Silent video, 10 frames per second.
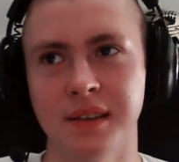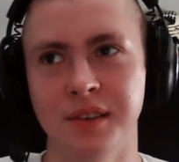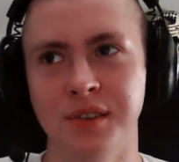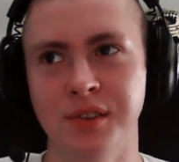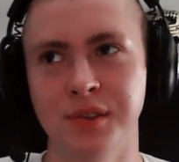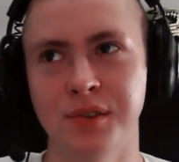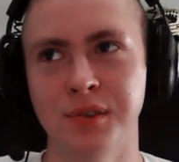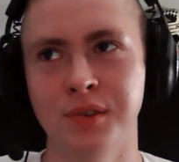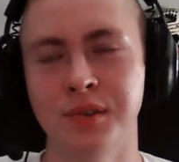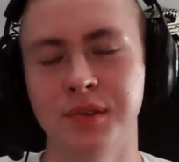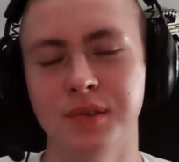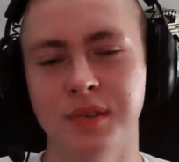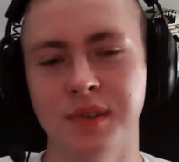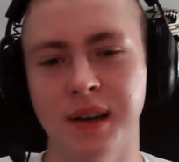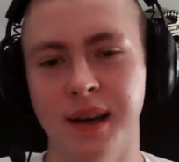you
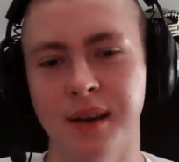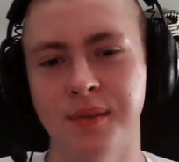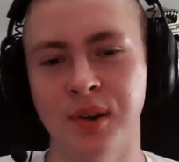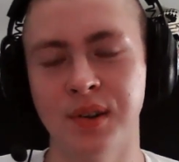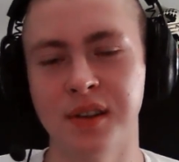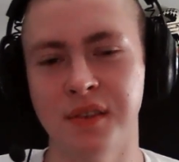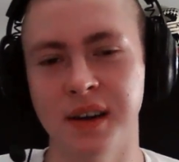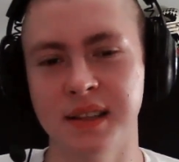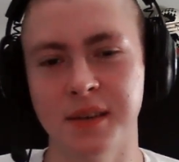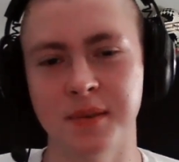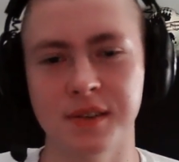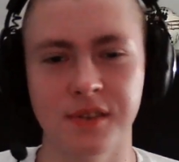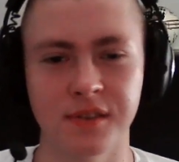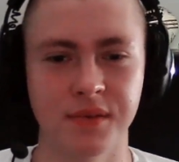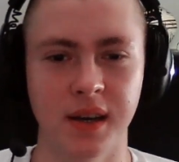have all the vitamins
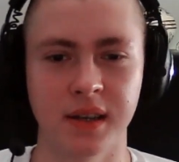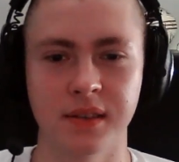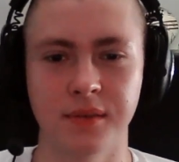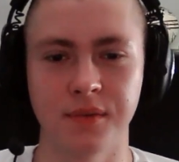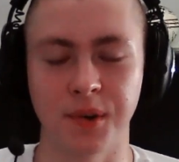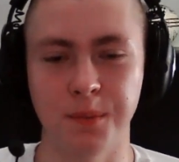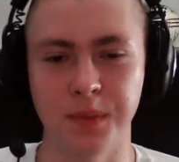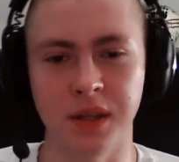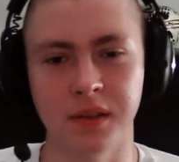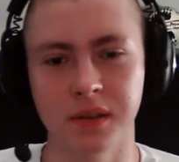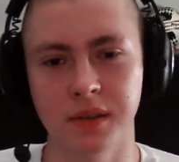from fat, from meat,